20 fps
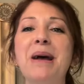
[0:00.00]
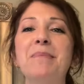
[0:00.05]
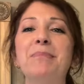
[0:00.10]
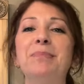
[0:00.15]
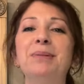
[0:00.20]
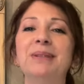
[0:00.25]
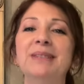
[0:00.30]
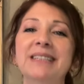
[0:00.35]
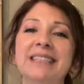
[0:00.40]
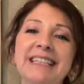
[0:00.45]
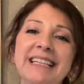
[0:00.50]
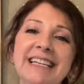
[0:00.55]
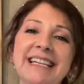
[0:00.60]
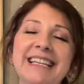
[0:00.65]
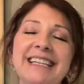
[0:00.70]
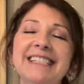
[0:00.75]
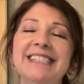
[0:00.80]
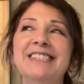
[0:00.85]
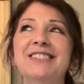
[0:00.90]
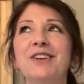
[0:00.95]

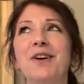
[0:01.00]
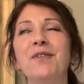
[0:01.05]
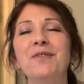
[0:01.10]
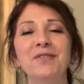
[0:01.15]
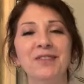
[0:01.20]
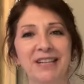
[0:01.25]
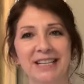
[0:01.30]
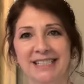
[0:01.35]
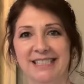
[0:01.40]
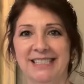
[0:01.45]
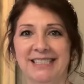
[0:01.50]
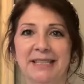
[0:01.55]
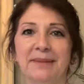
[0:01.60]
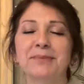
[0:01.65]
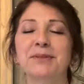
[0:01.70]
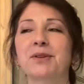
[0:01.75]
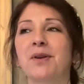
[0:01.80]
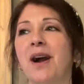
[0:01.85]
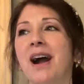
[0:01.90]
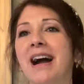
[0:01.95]
please don't forget to
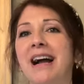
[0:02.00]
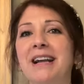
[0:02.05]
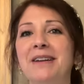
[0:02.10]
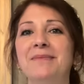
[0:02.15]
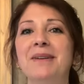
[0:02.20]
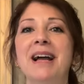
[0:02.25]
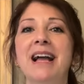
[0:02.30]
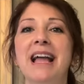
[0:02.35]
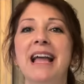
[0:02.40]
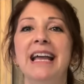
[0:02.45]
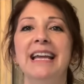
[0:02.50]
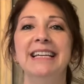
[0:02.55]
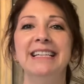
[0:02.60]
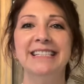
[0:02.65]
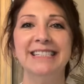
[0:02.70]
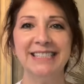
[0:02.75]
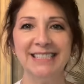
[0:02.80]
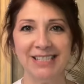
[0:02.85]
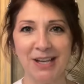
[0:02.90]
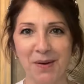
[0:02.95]
subscribe. It
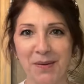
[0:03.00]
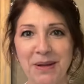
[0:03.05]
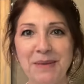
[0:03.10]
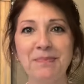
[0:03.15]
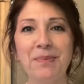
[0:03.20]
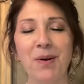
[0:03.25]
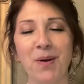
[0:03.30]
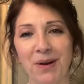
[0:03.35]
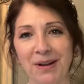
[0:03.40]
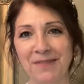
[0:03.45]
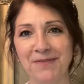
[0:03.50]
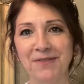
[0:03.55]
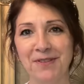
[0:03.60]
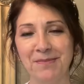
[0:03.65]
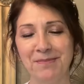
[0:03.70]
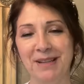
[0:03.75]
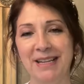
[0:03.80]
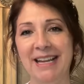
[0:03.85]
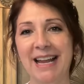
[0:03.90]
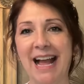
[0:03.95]
is so important for me